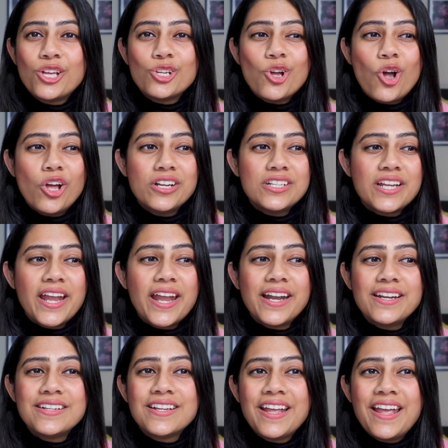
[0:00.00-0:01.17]

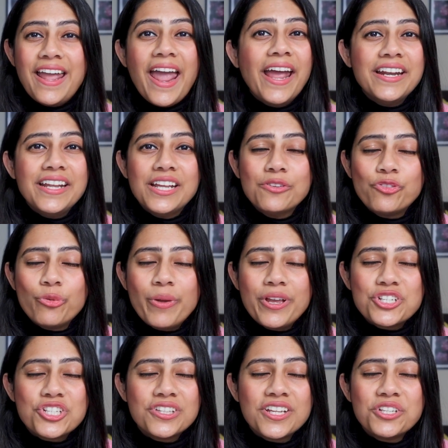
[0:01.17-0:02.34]
content, any
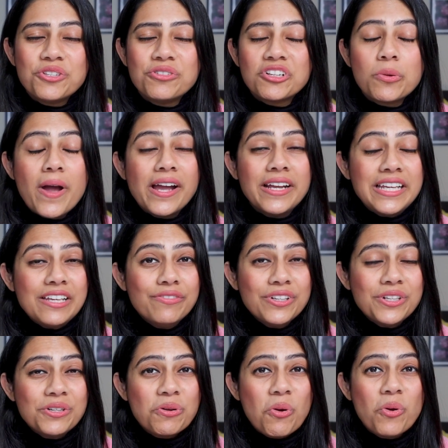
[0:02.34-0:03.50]
information that you require,
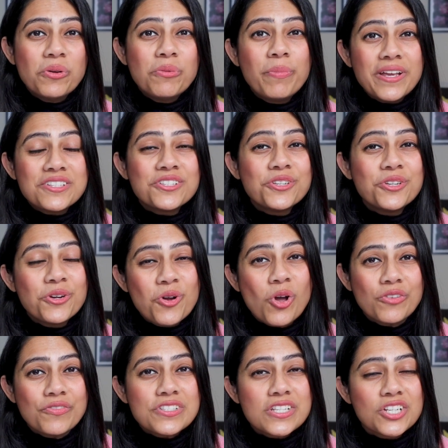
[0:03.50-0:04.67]
even code based on your
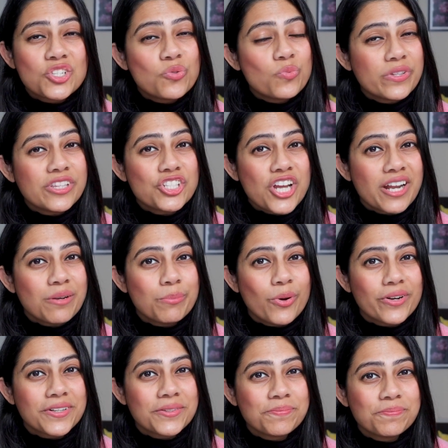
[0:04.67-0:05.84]
conversation with the chatbot.